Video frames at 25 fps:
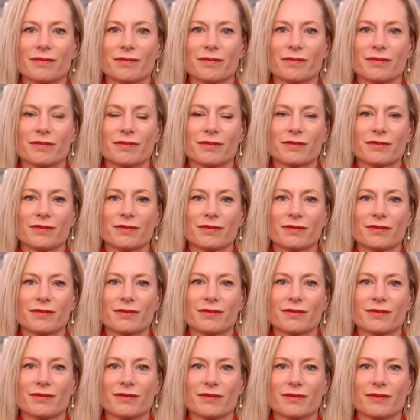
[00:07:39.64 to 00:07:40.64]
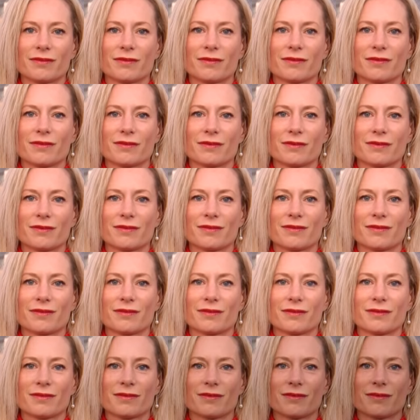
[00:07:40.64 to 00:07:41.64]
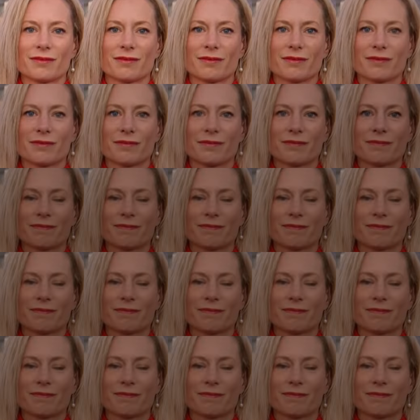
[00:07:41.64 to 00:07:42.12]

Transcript: No words are spoken by the person on screen.